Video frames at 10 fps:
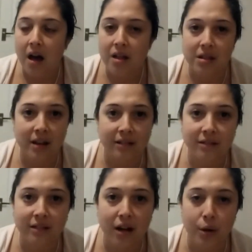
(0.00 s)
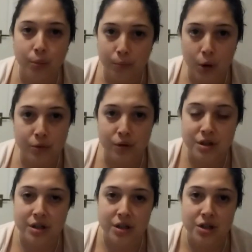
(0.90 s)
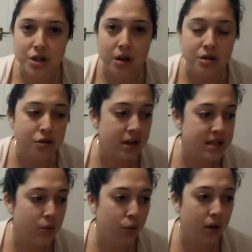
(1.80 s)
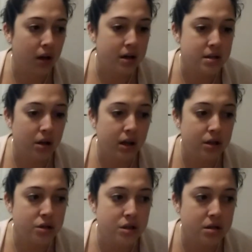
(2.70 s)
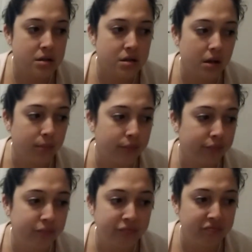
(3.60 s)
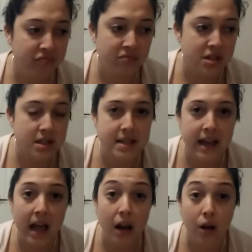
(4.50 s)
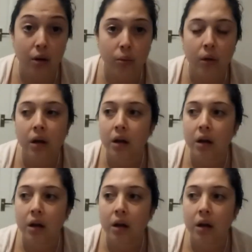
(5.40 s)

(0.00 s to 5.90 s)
And then I popped onto Sian's Crazy Corner last night just to say hello.